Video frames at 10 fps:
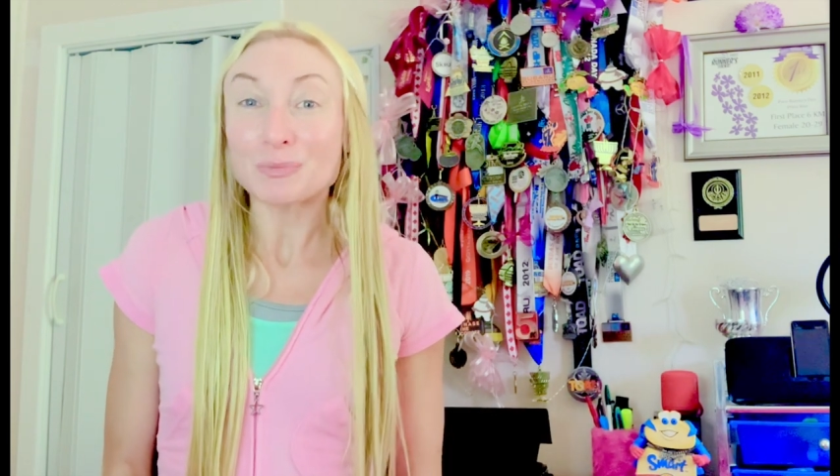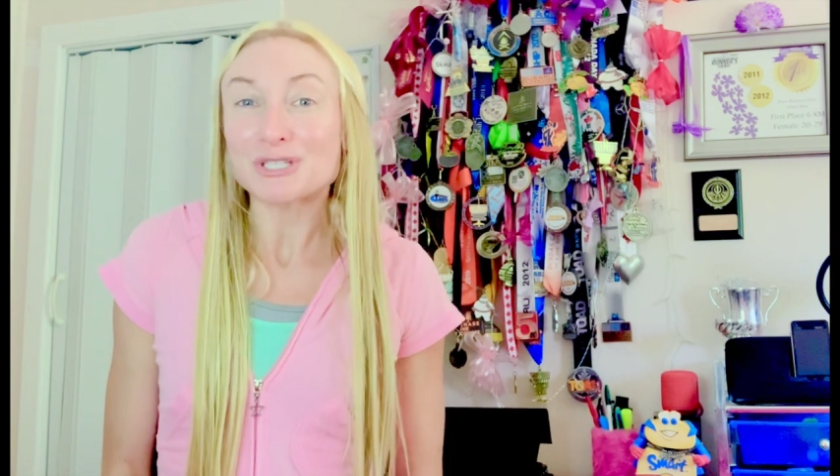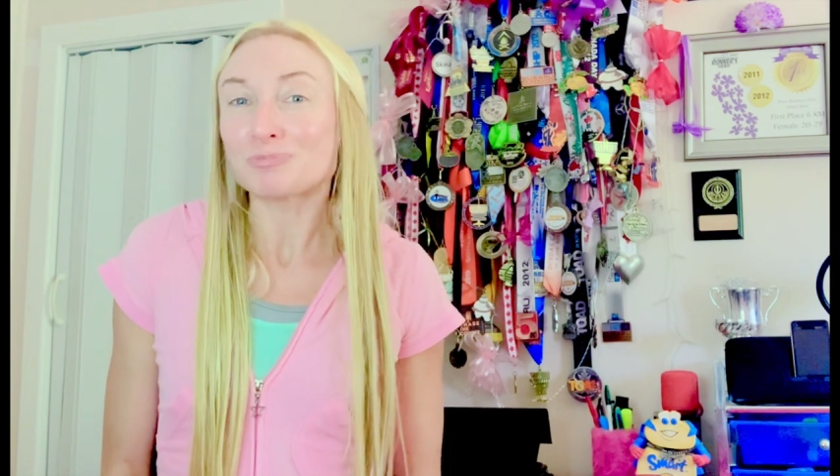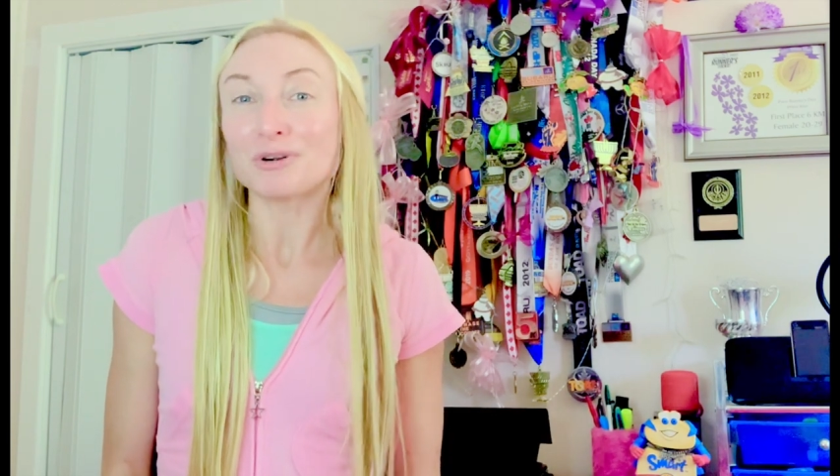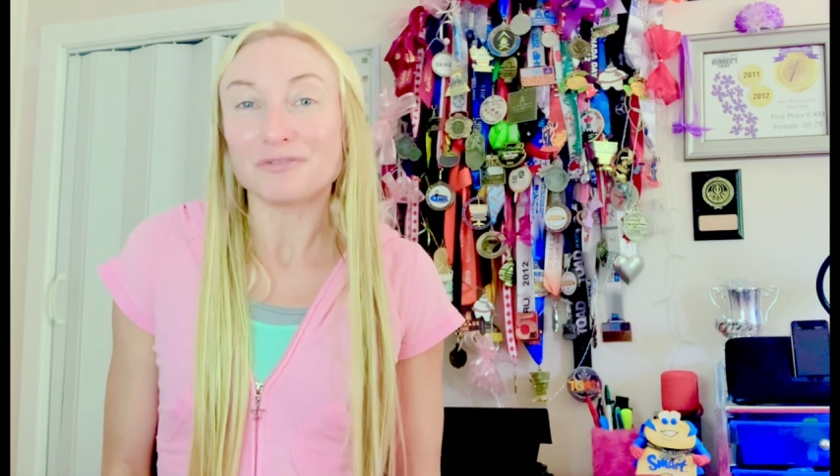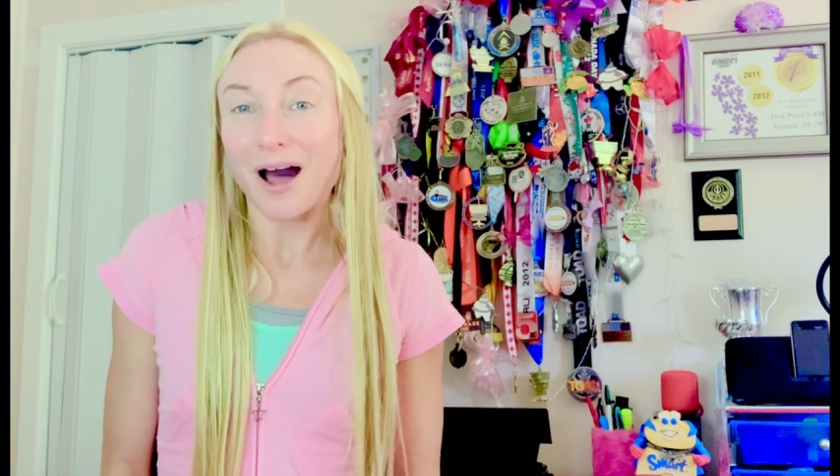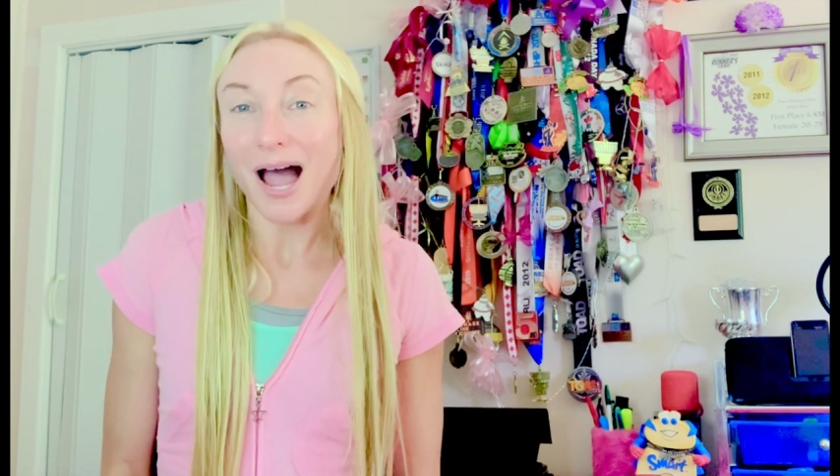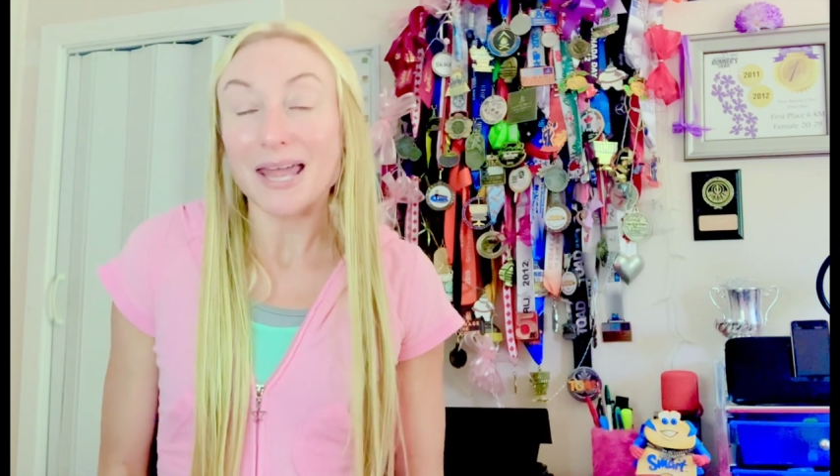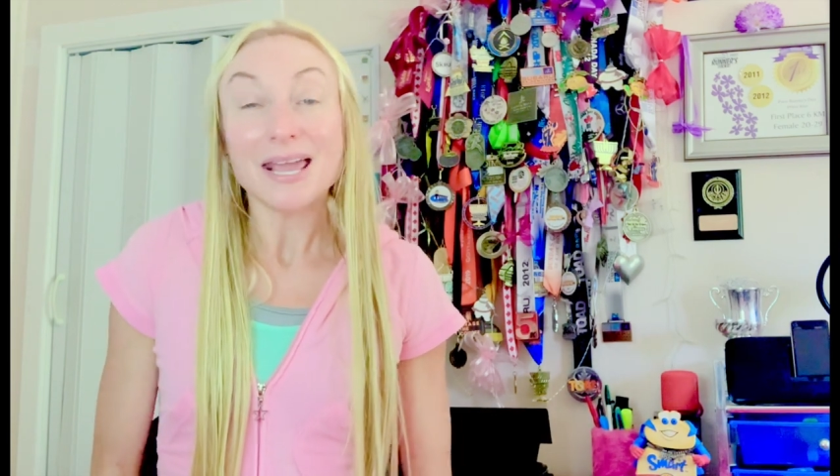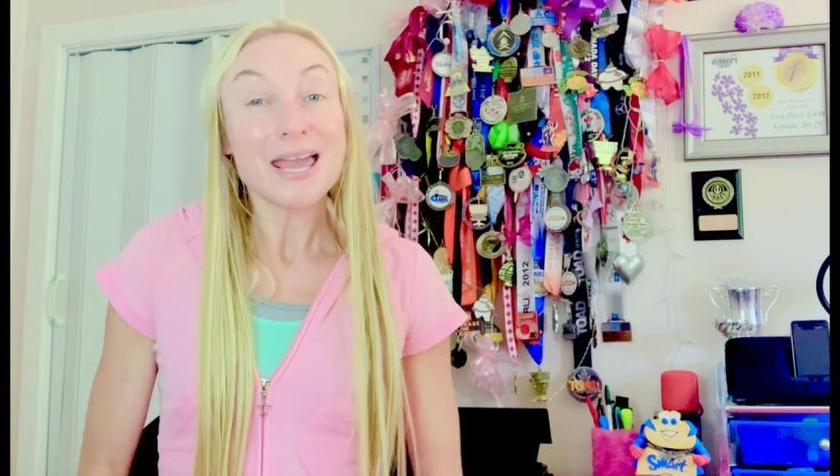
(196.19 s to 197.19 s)
which
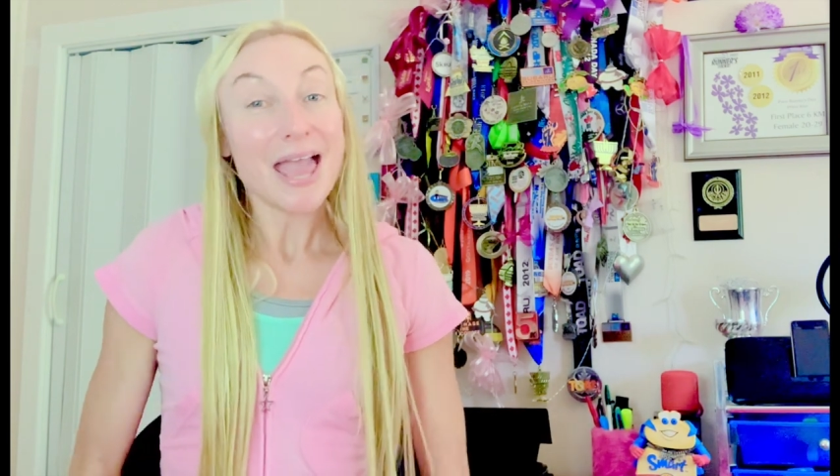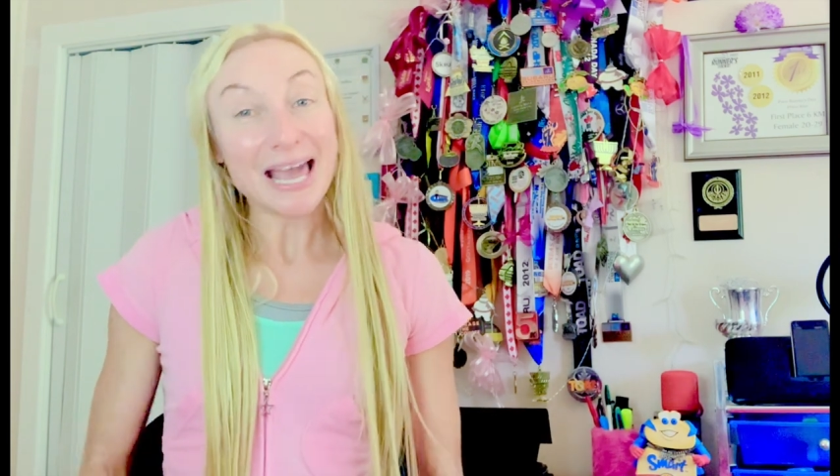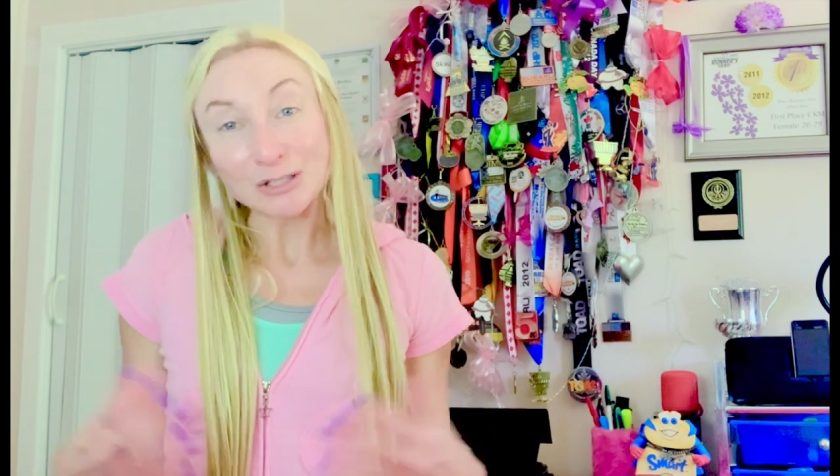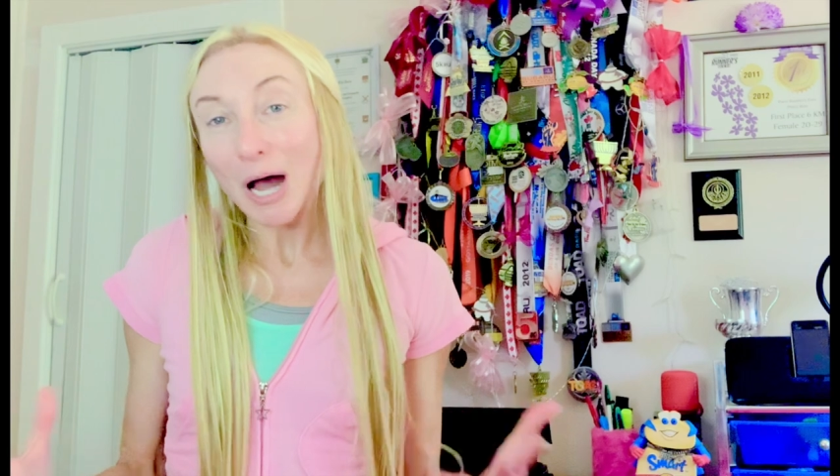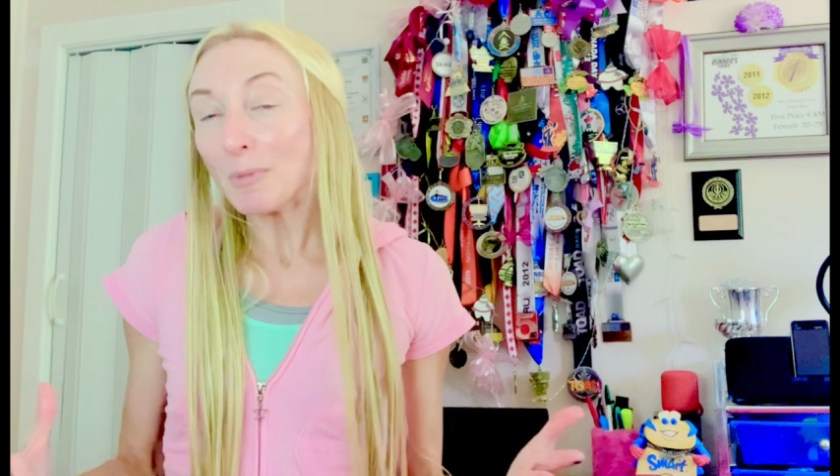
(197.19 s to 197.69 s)
provide a lot